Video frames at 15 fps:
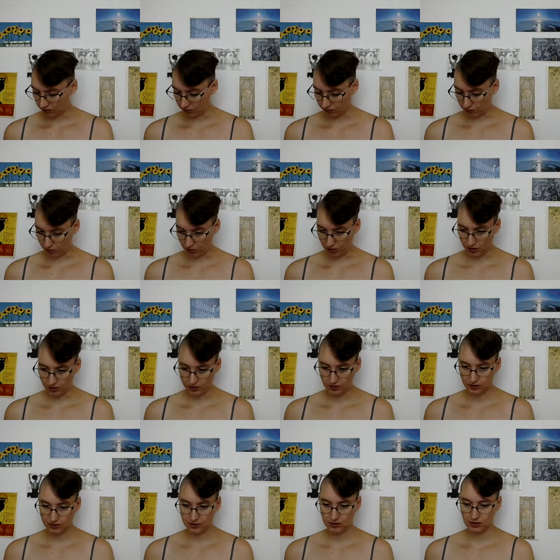for
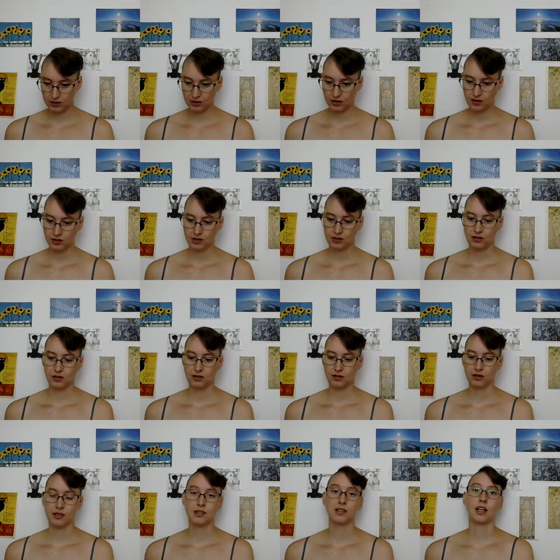
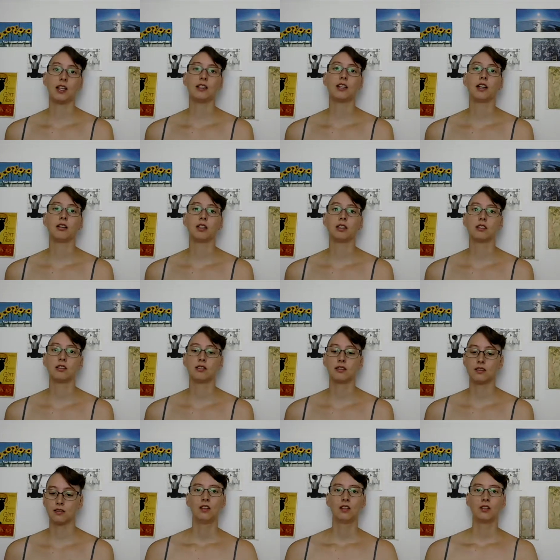side
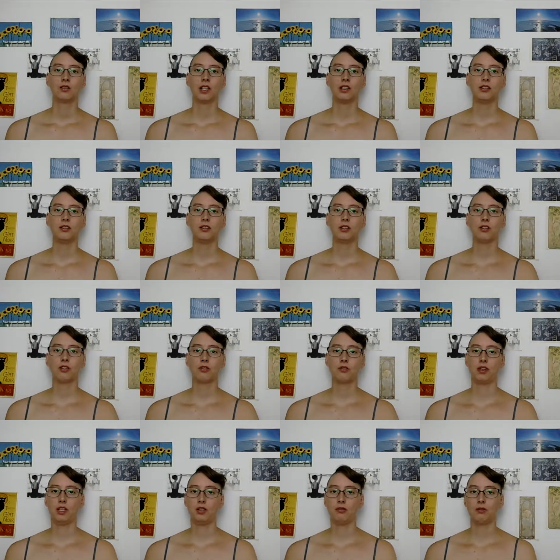characters. Criterion
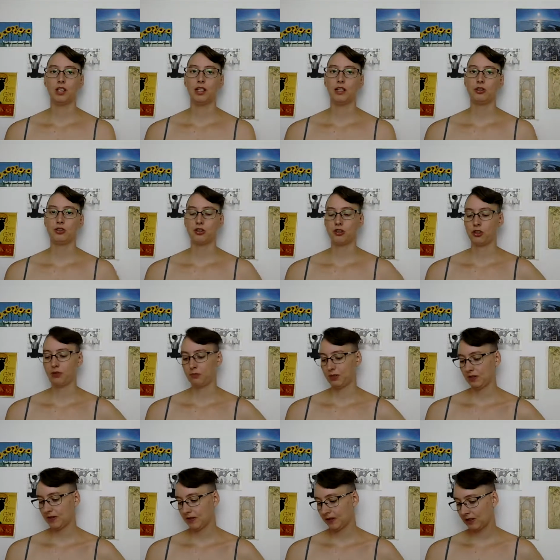3,
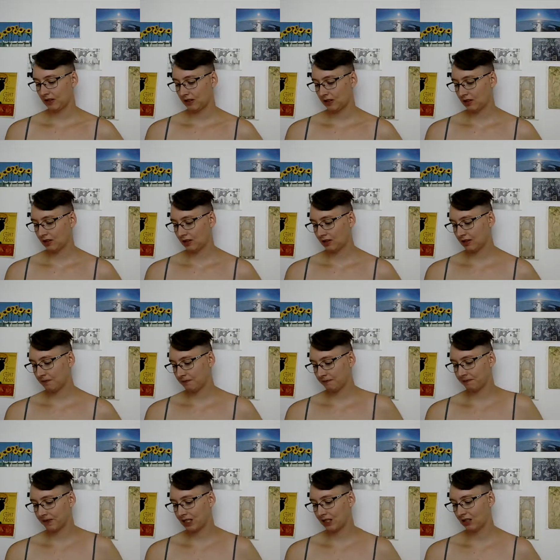relationships.
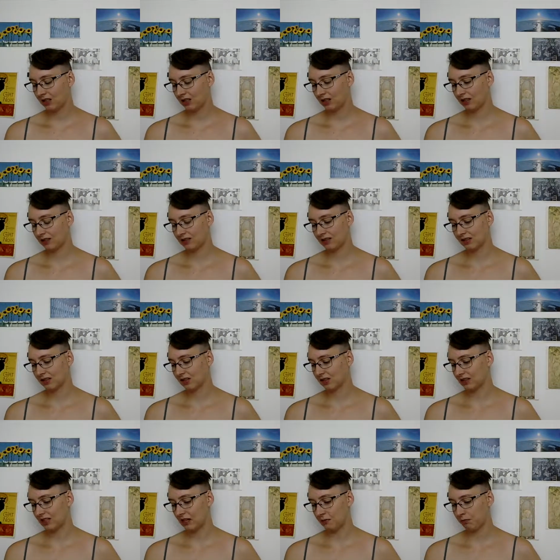It's the
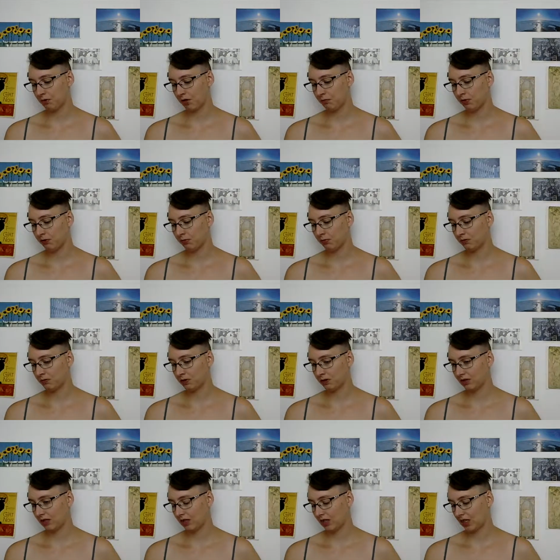same problem
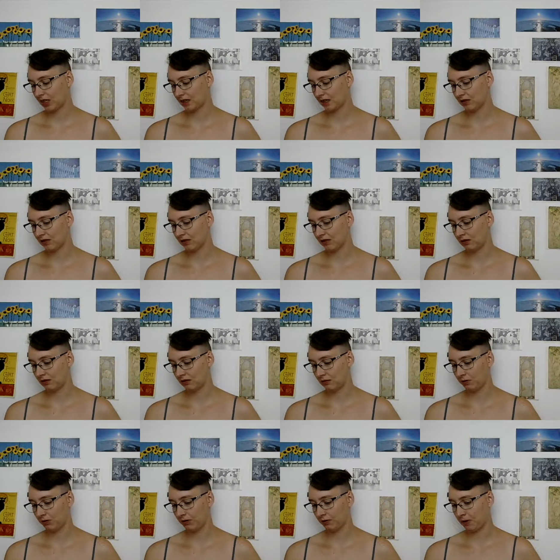as in
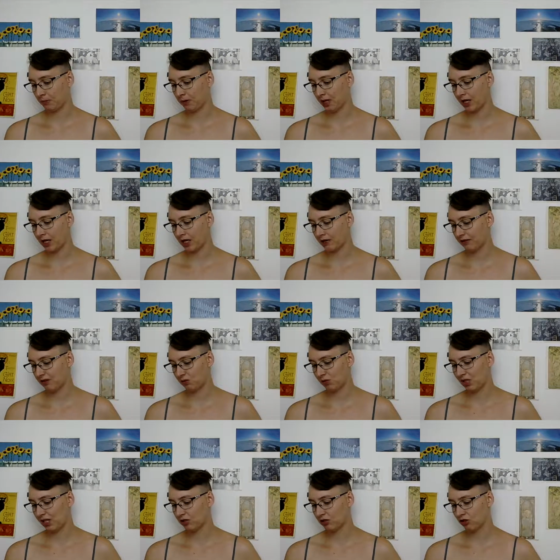Interview with a Vampire.
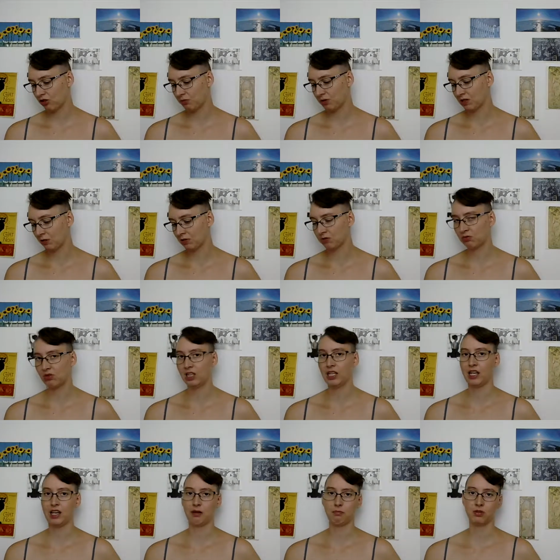Relationships don't
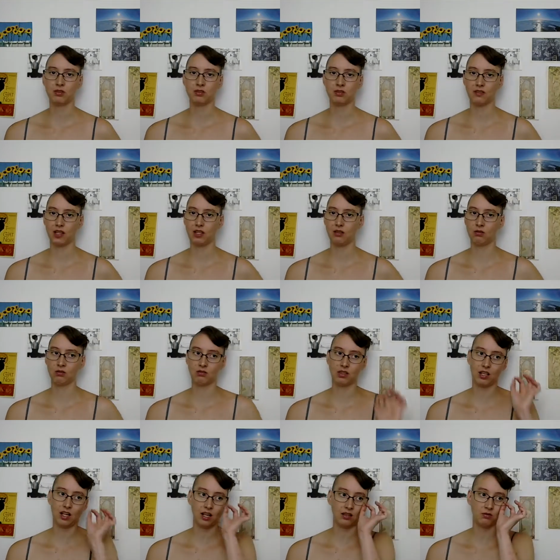really happen. They
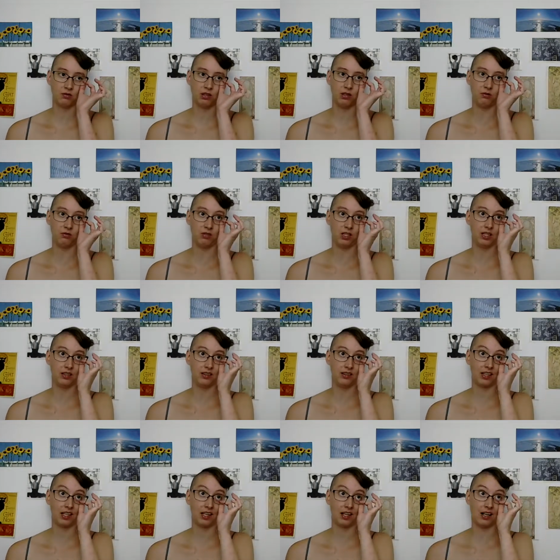aren't really real.
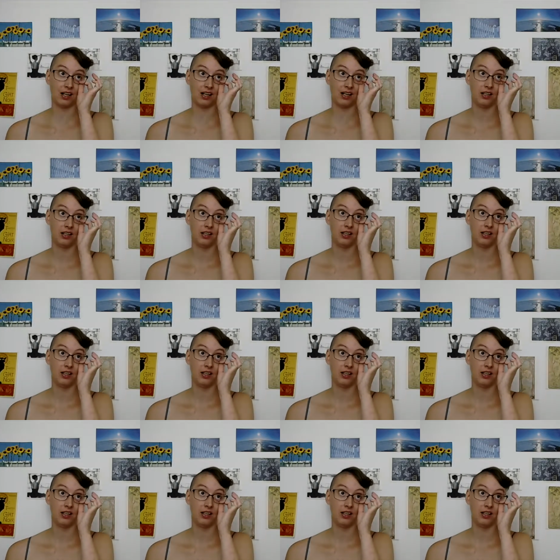They are